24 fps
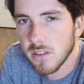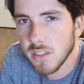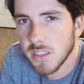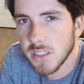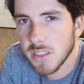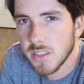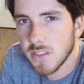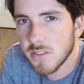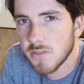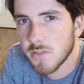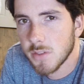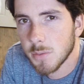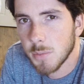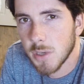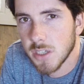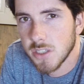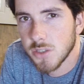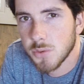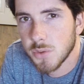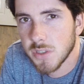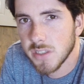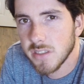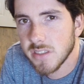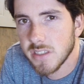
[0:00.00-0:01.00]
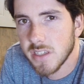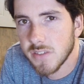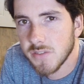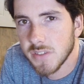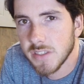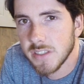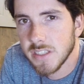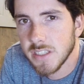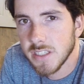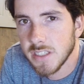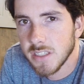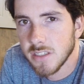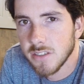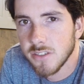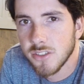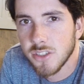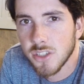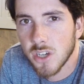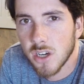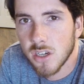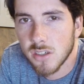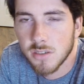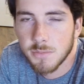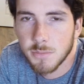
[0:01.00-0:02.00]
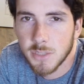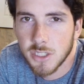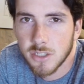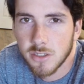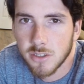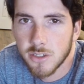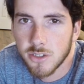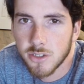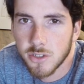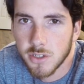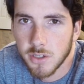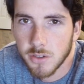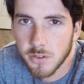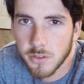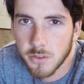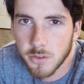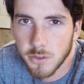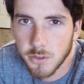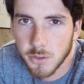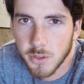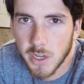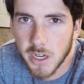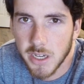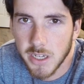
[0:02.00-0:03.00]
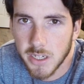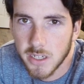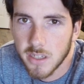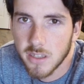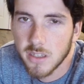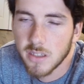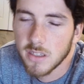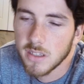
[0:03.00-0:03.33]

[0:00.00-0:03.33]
list for my 2017 John Muir Trail through hike.